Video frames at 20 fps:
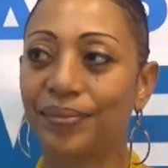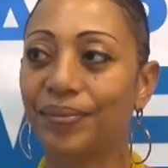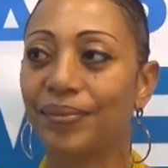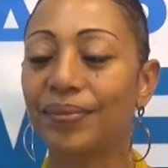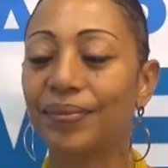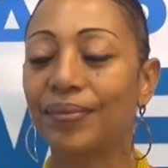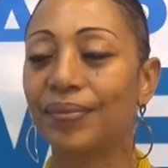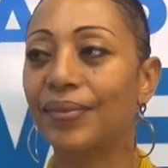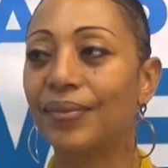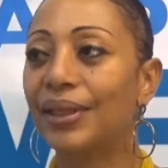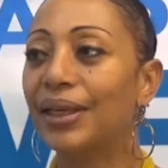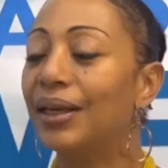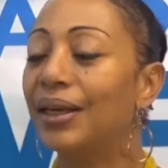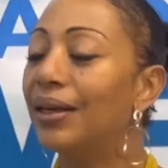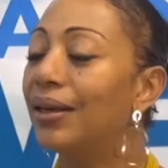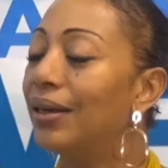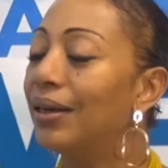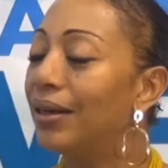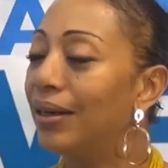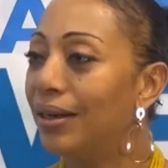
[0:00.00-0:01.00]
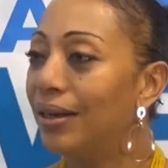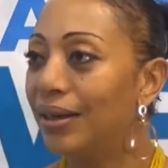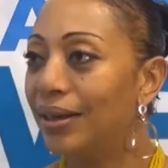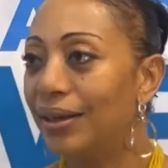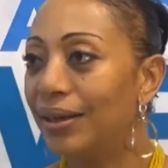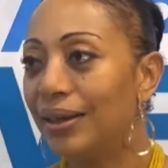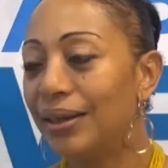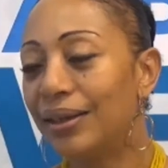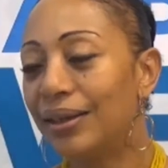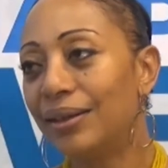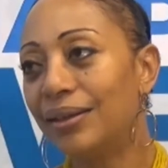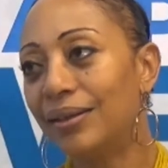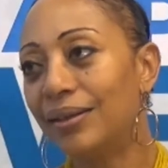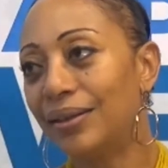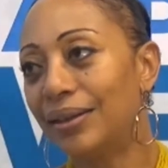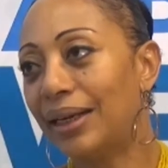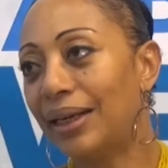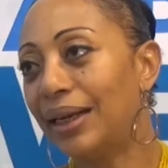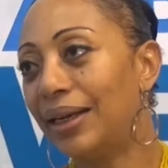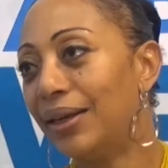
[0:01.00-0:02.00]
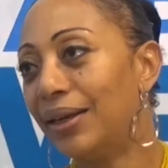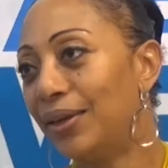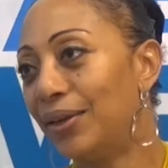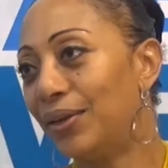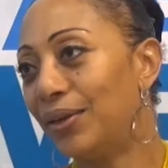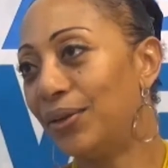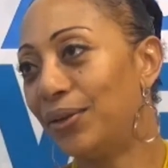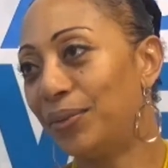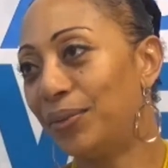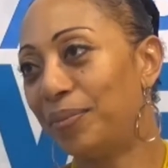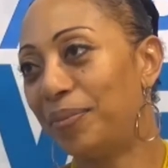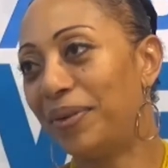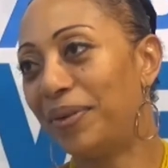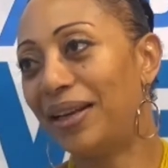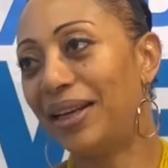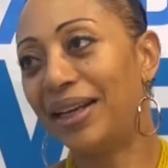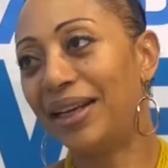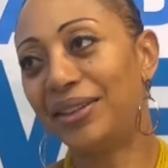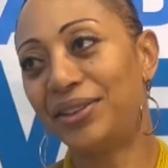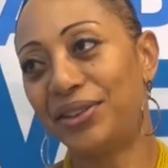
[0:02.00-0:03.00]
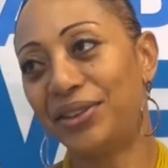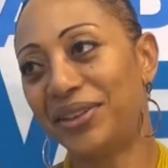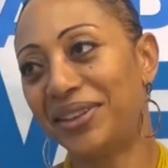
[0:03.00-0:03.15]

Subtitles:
Nkrumah for joining me for this fascinating conversation.